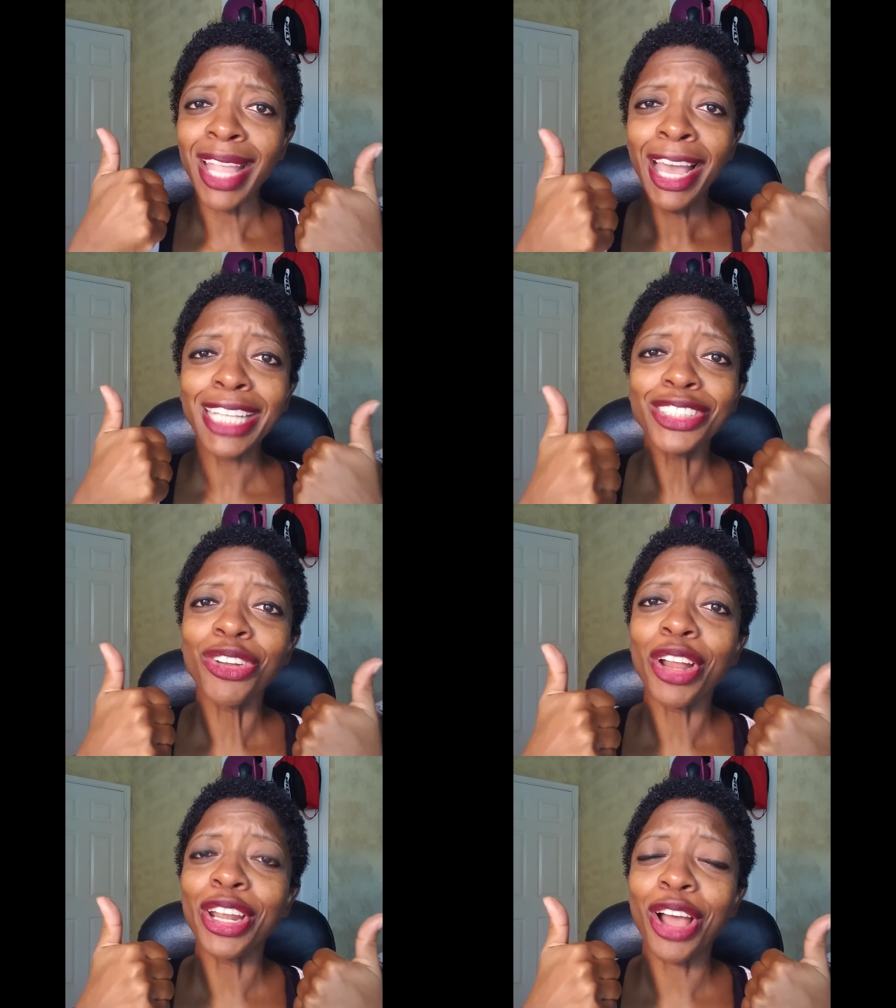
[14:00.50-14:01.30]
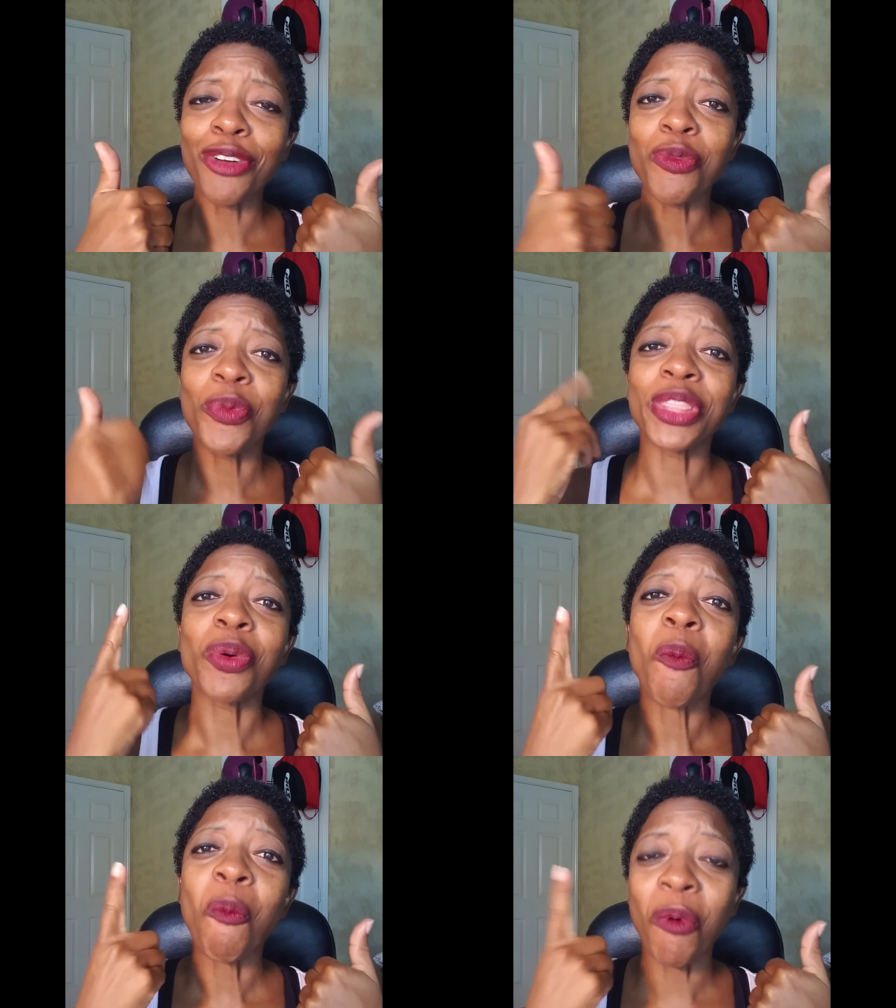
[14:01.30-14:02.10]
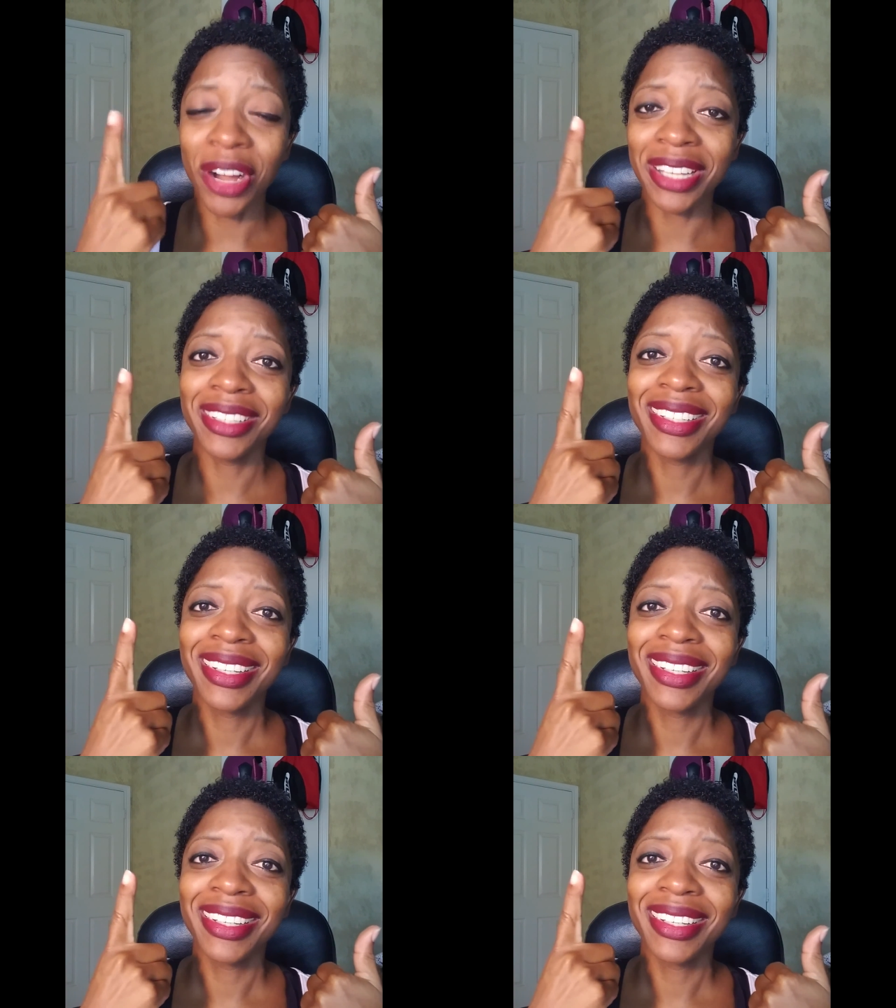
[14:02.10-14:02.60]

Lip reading: I started off with 1